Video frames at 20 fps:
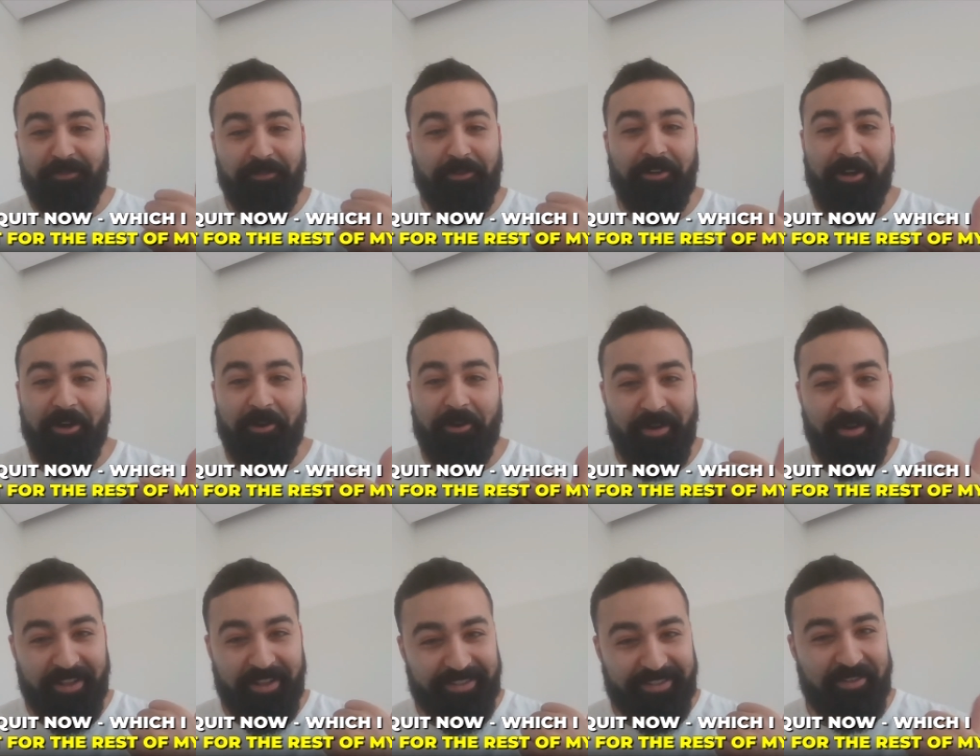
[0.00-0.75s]
for the
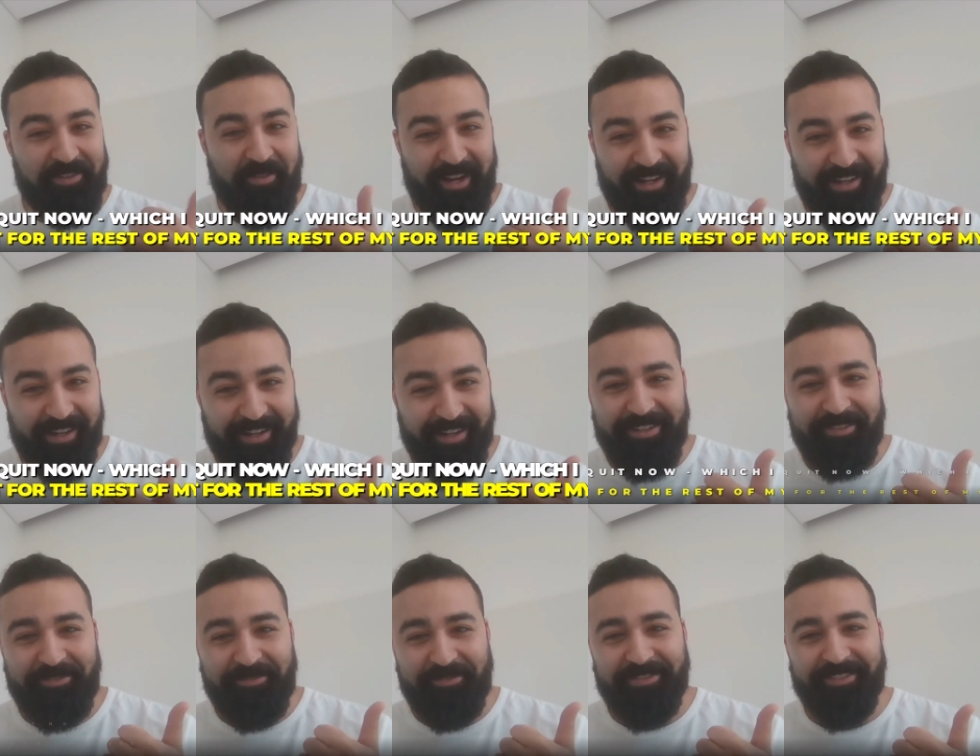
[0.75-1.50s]
rest of my
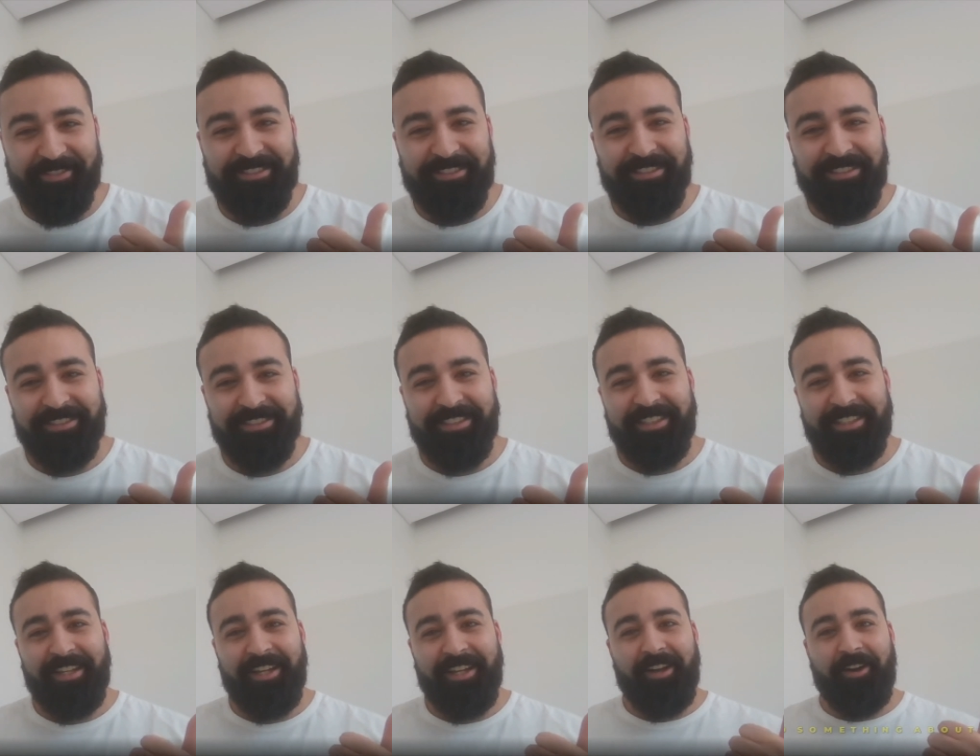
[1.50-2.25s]
life,
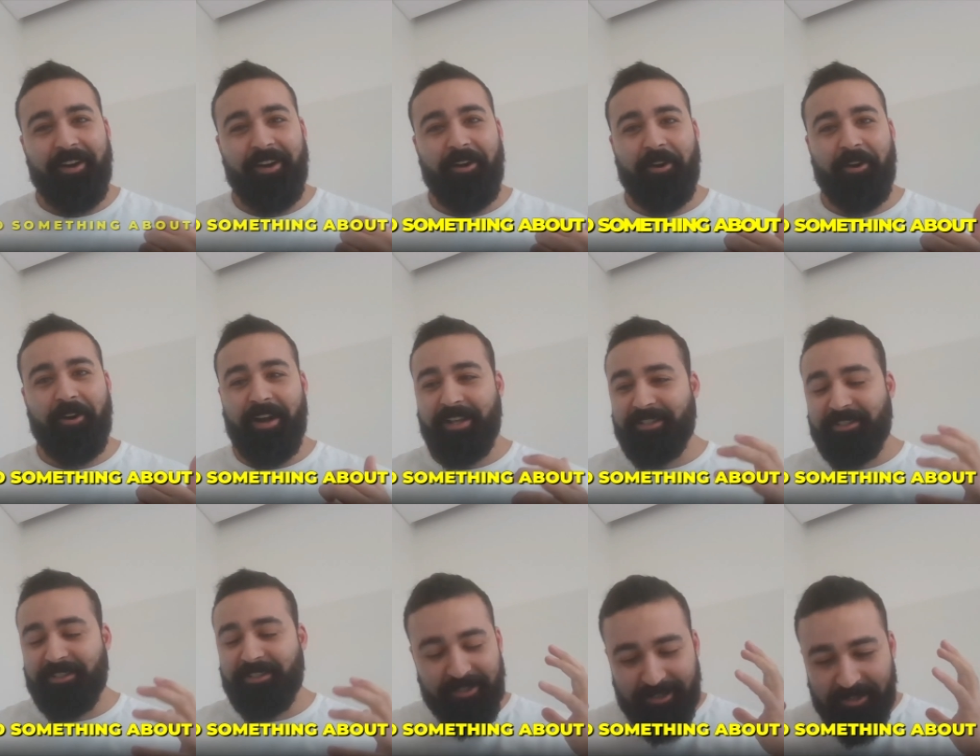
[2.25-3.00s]
or I
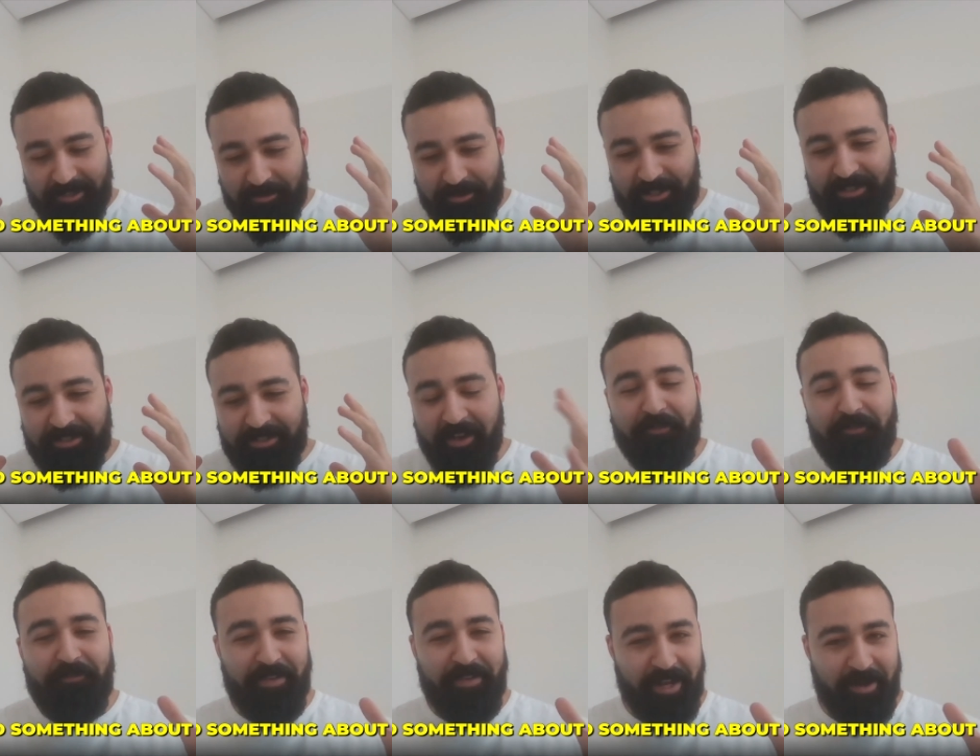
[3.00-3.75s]
just do
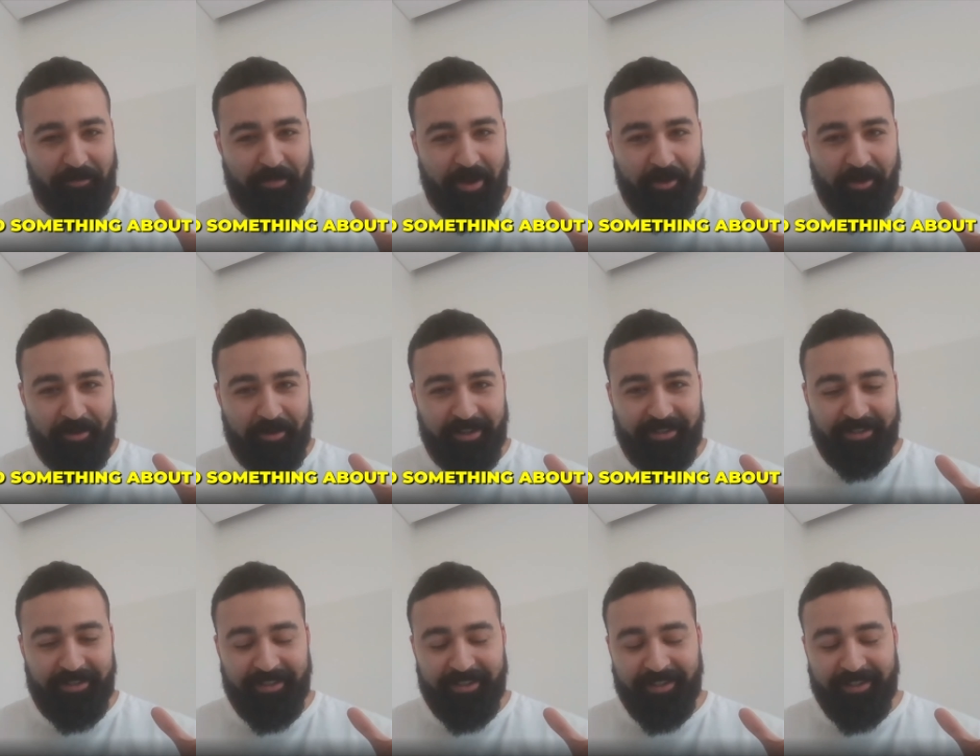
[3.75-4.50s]
something about
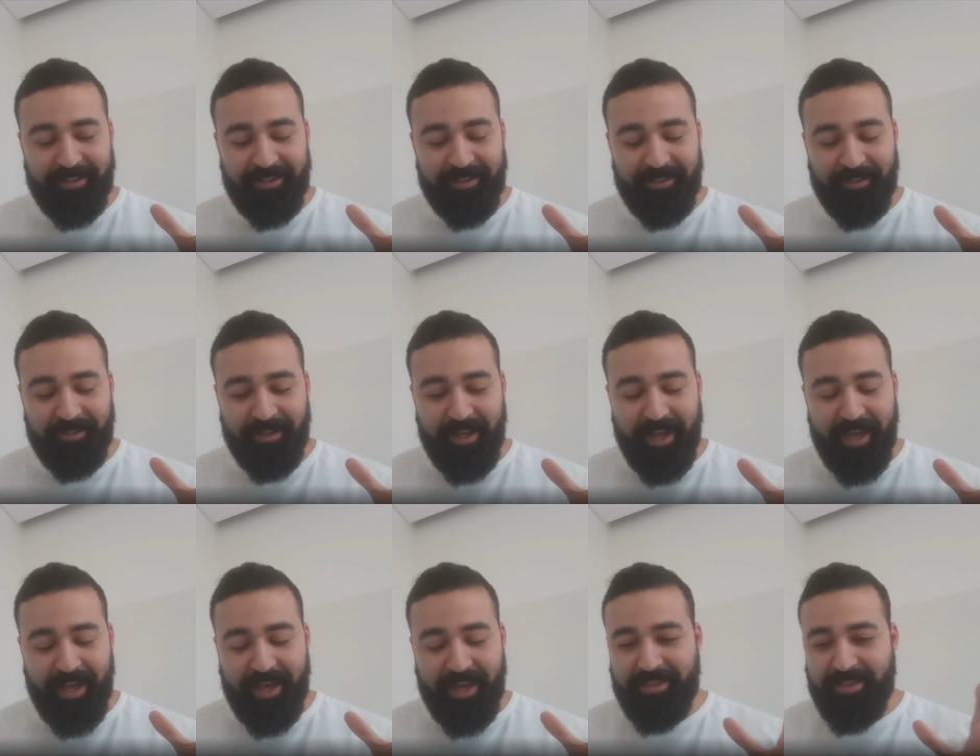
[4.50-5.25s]
it. Uh,
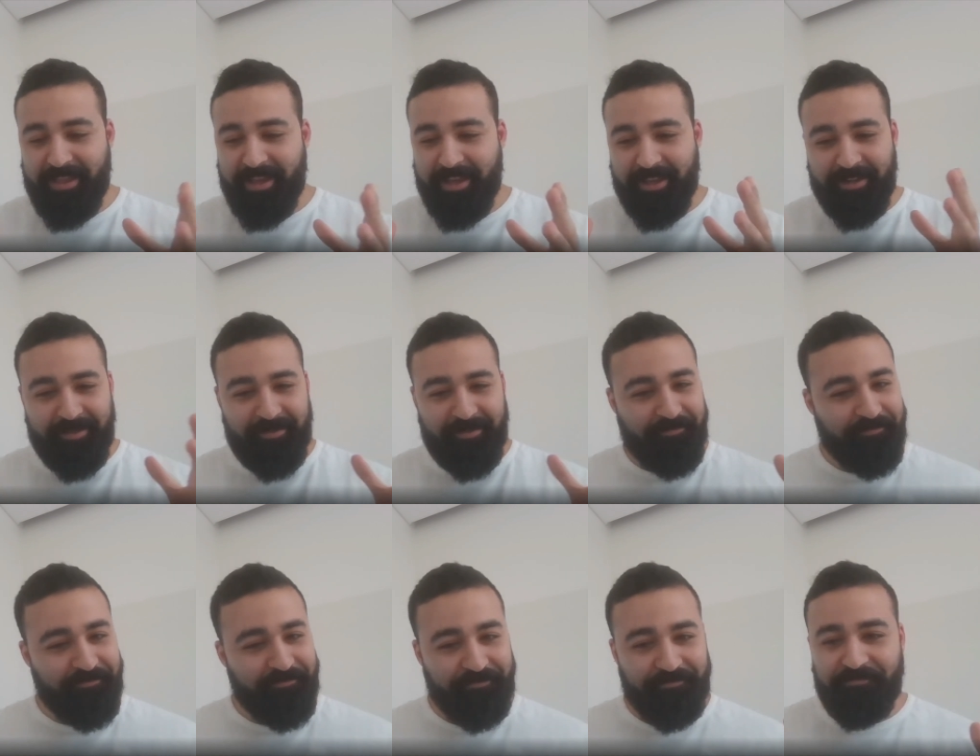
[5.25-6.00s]
and
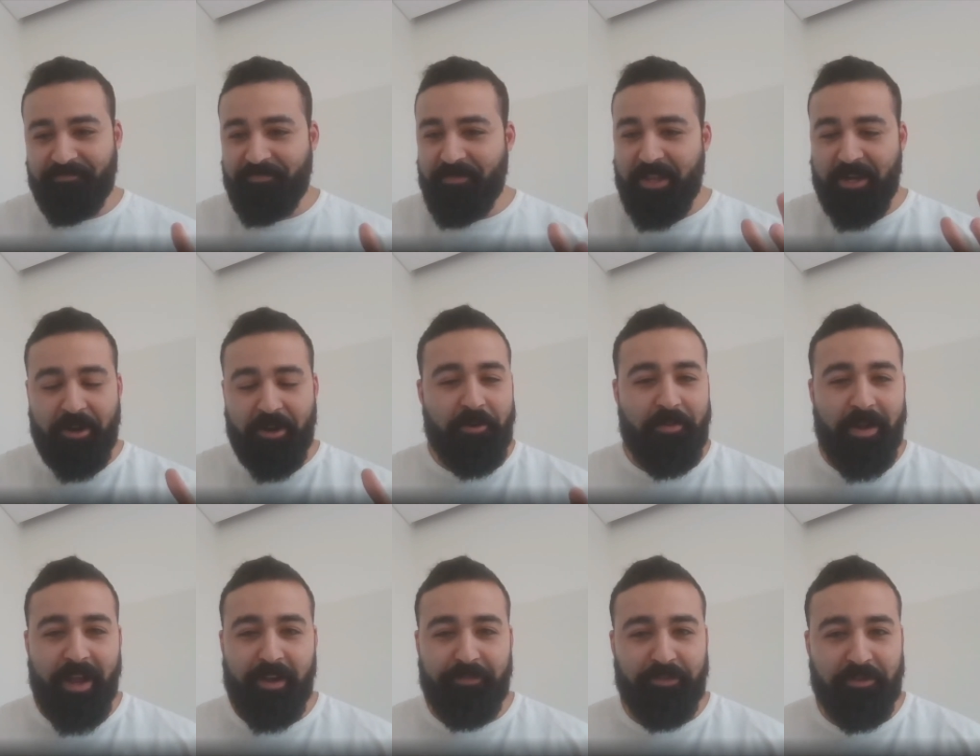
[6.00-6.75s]
then, you
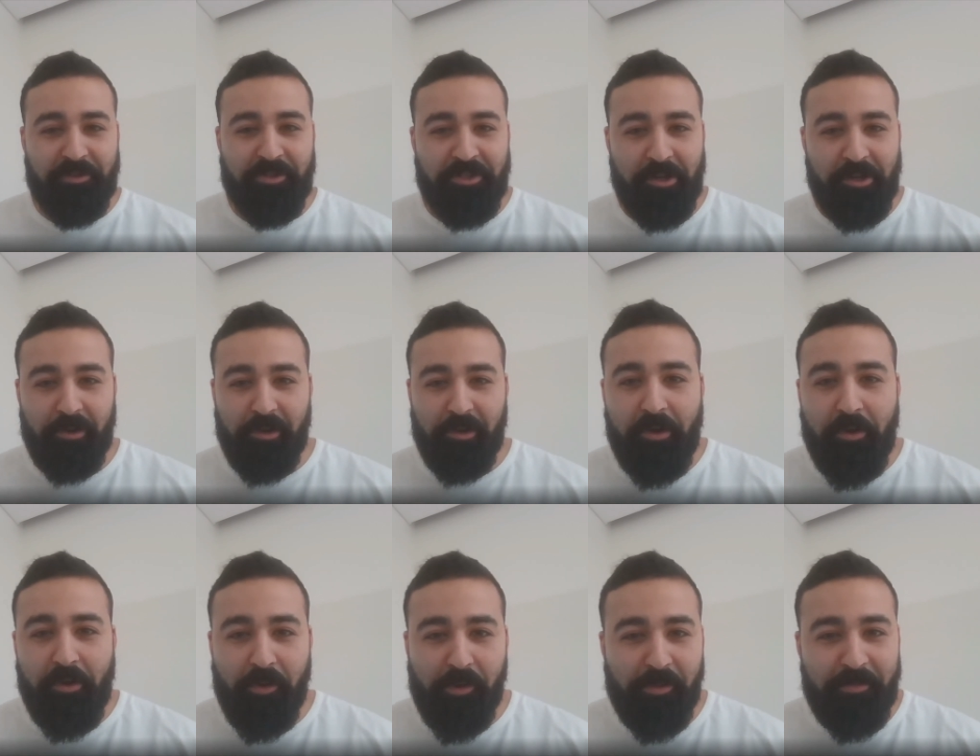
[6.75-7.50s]
know, after
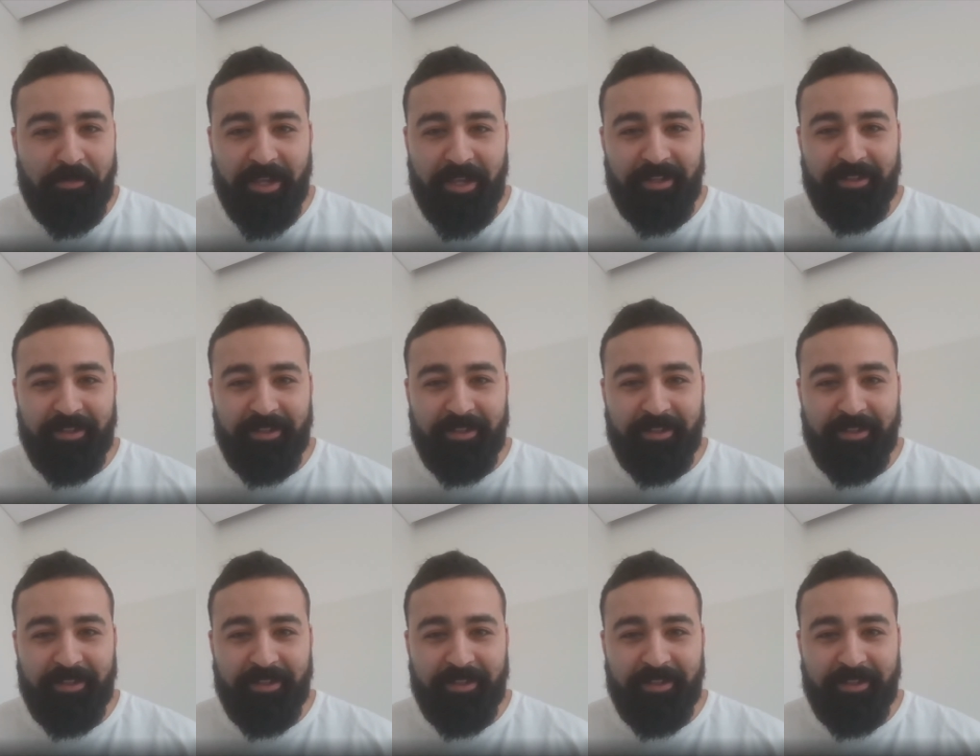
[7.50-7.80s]
Sherlock Holming